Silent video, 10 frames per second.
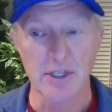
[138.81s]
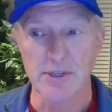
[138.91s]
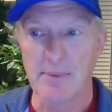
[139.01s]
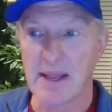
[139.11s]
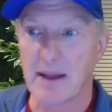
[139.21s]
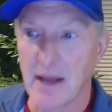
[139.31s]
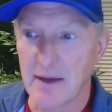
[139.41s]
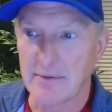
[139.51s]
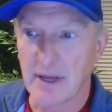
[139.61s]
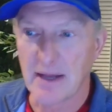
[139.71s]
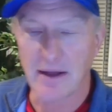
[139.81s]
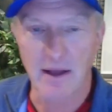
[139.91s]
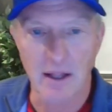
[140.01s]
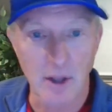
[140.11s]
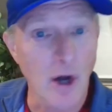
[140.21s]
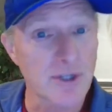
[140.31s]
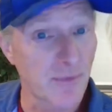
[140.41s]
to be a, a, a large